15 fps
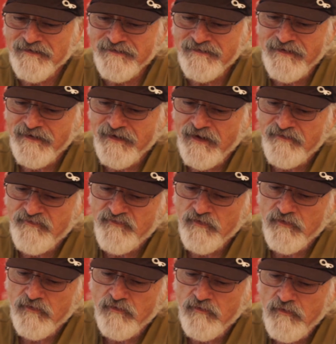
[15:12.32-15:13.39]
thing. And
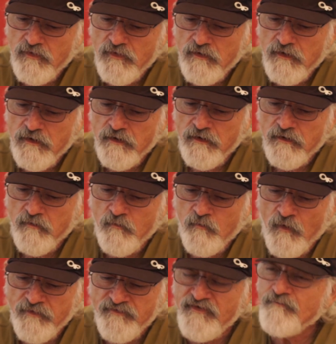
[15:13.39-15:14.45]
so
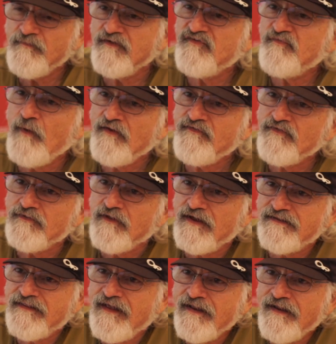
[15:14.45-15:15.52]
when something special
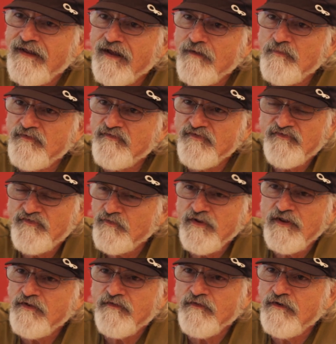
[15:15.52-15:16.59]
like that happens, it's
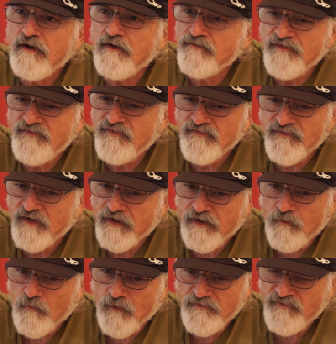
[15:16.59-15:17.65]
unique. You know, this is like
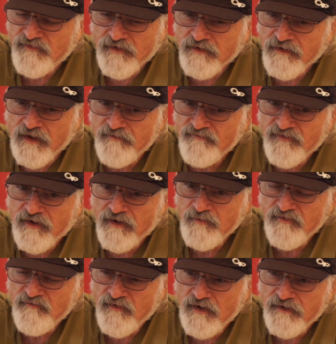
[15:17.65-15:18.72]
a once in a
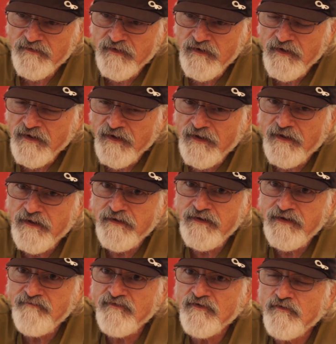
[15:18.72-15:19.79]
lifetime event.
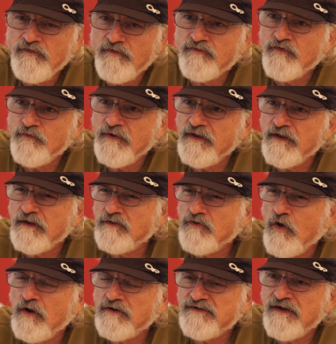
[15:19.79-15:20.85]
And even though you're doing it a
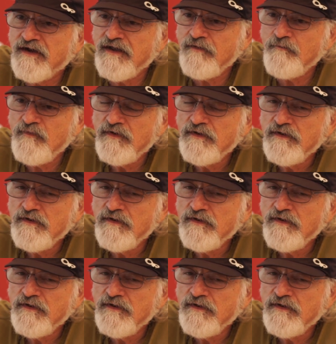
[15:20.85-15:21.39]
long time,